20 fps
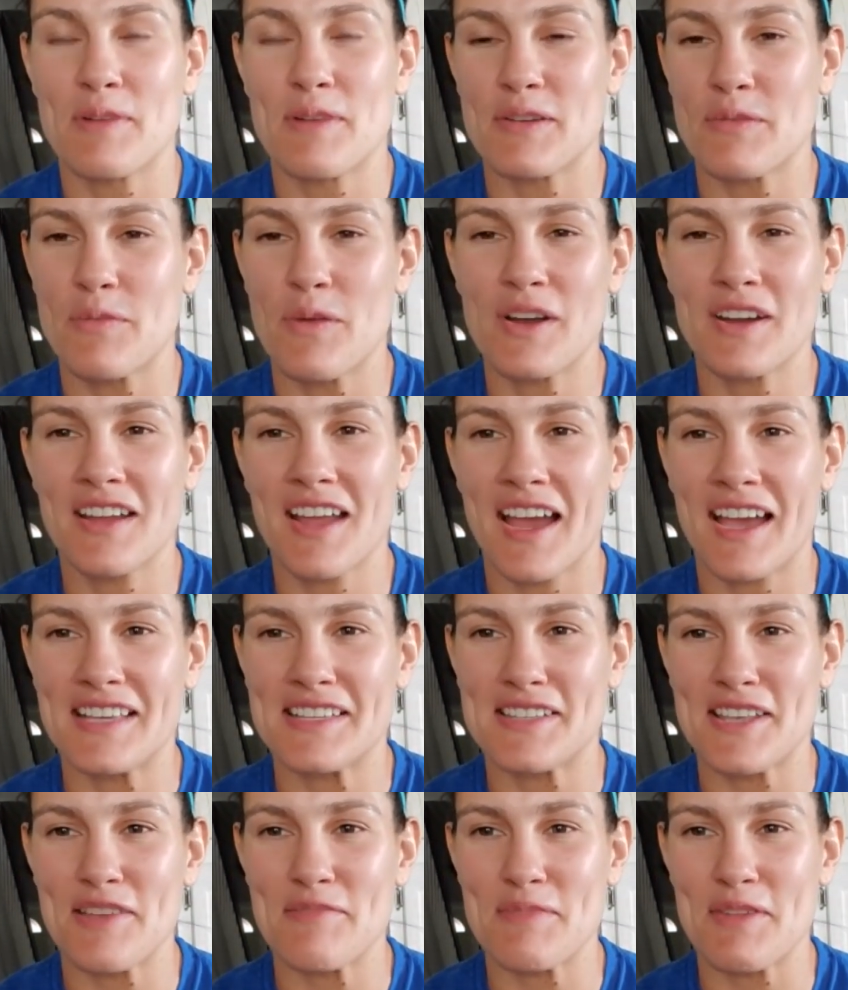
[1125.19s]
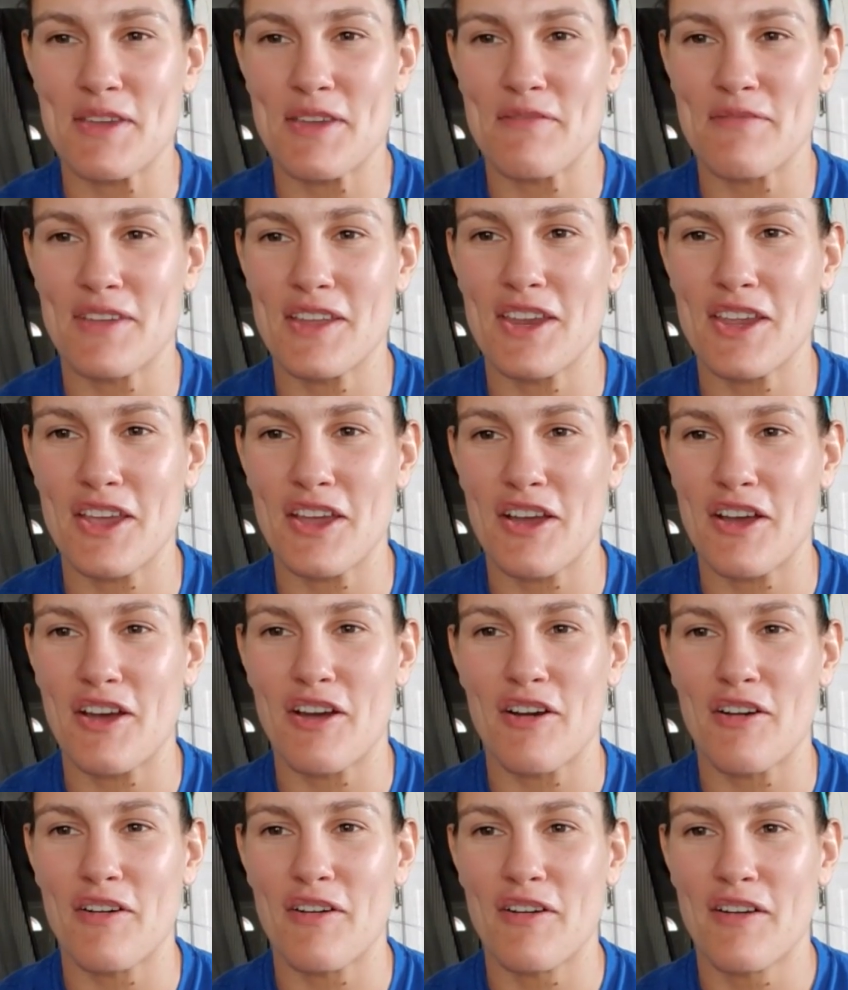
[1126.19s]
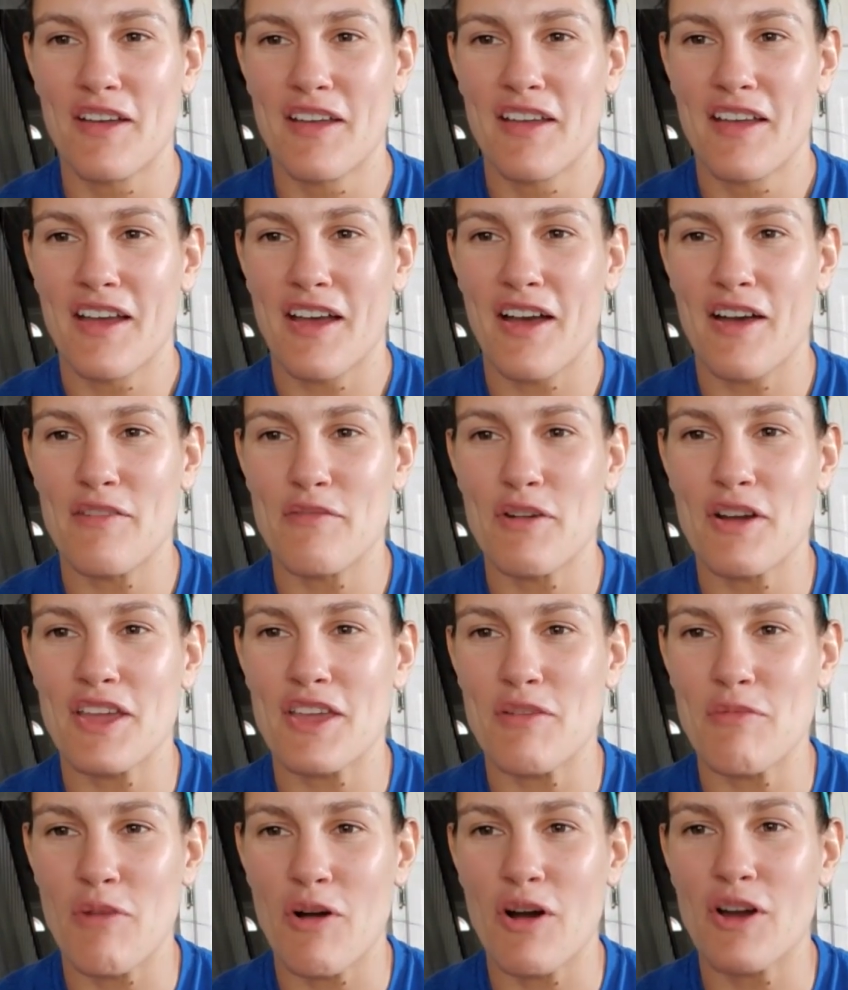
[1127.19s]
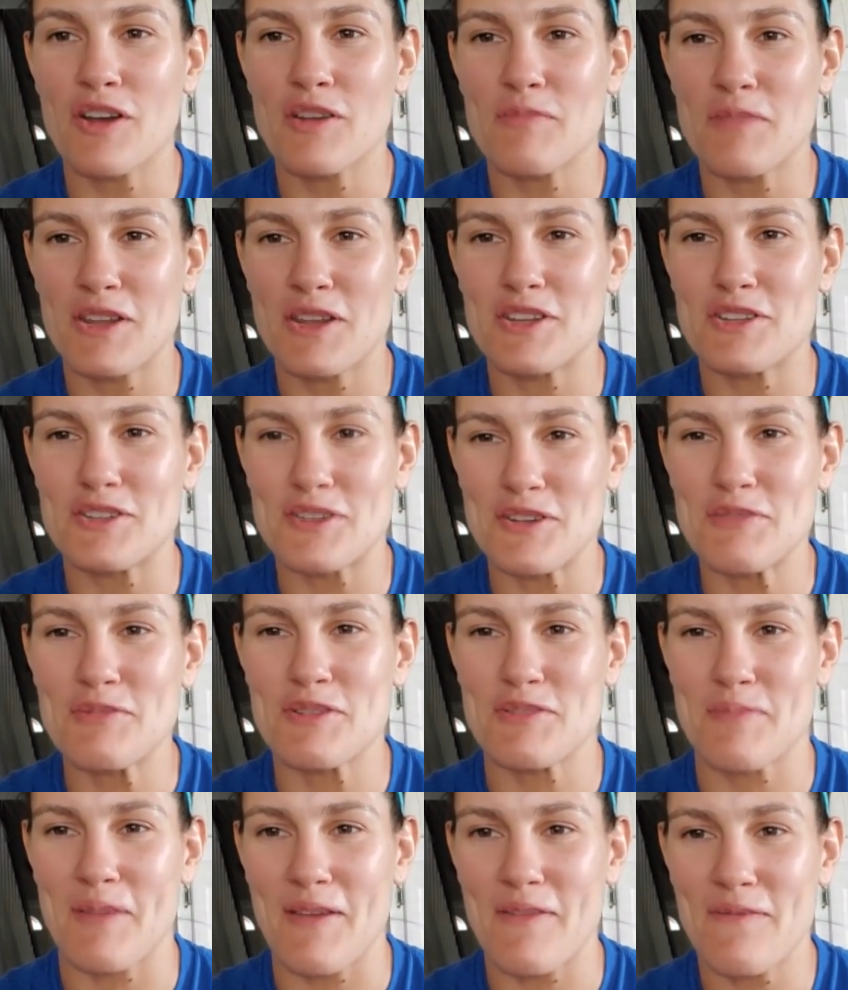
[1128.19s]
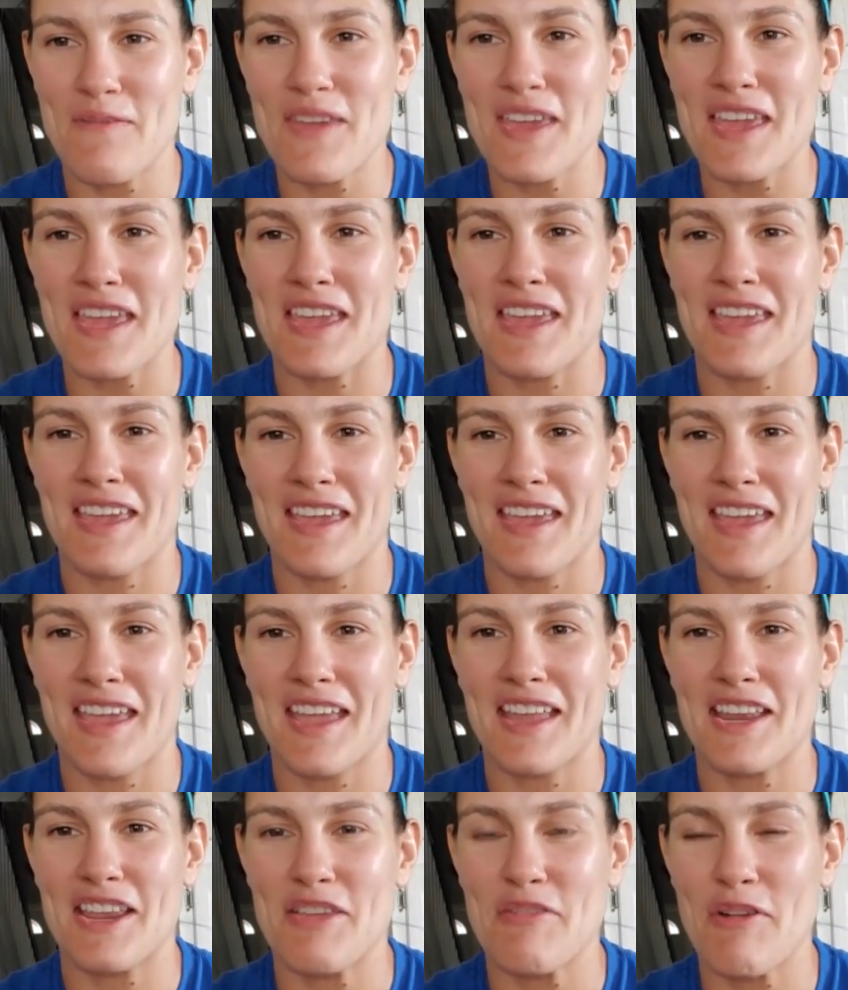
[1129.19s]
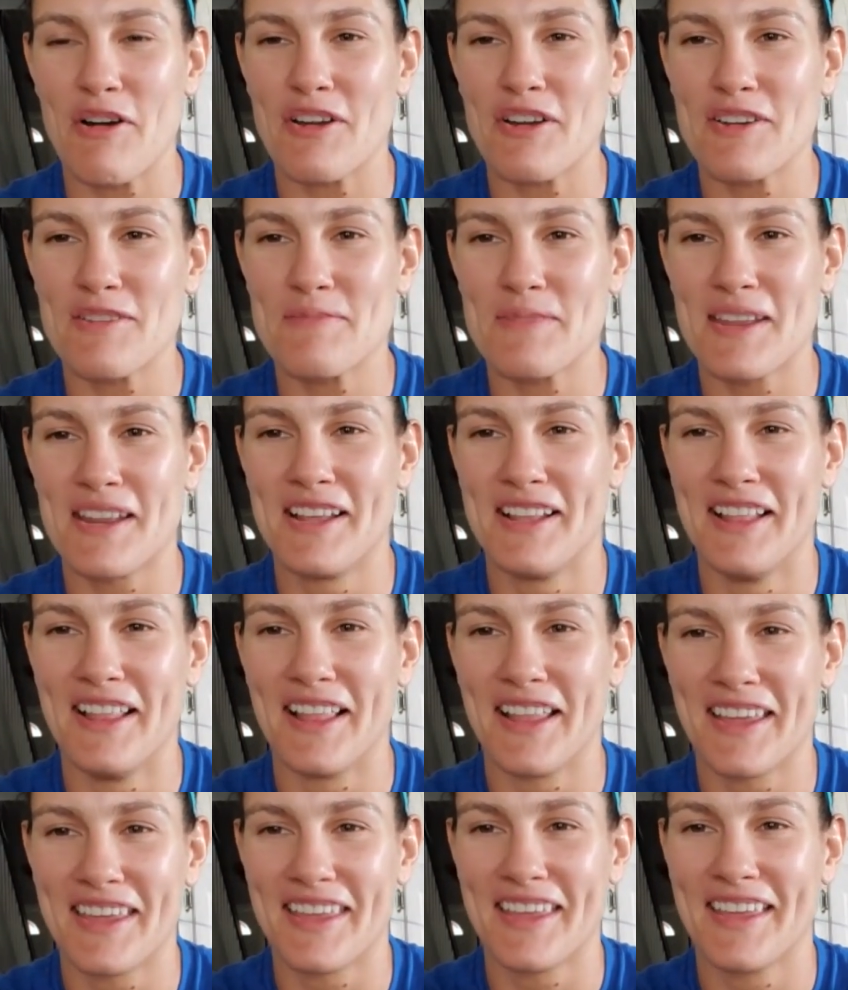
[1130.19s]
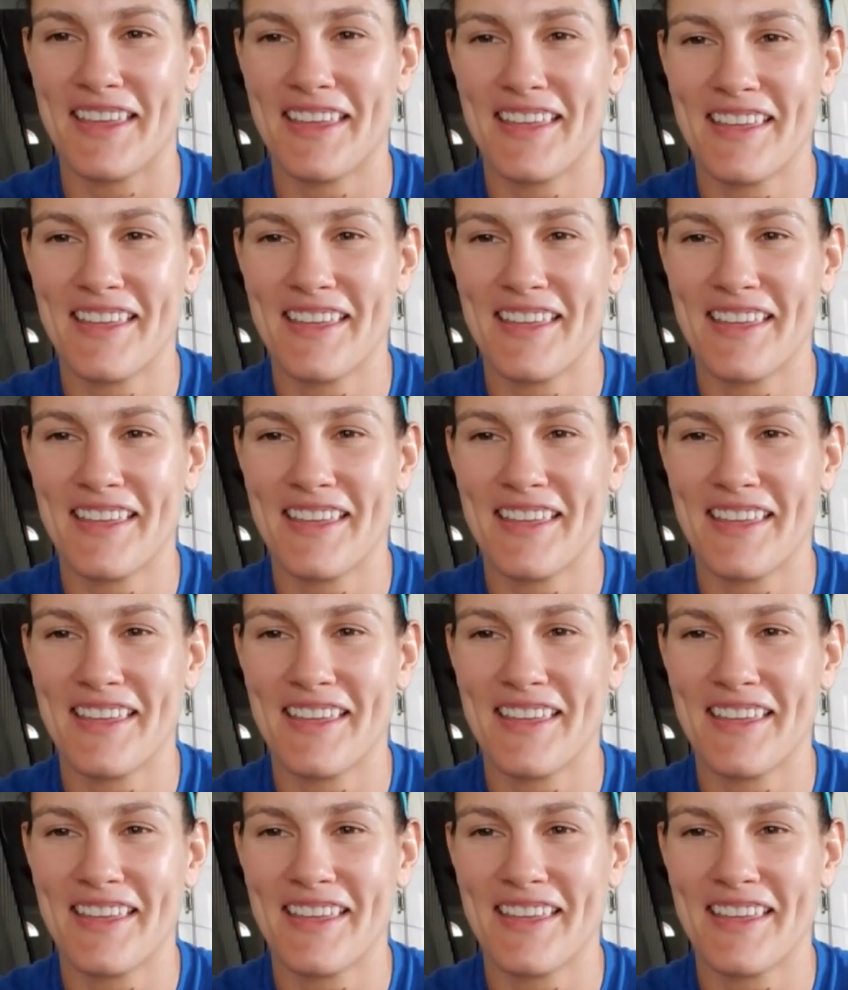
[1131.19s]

But one guy sent me a video of what he wanted me to do with my feet. And he wanted me to,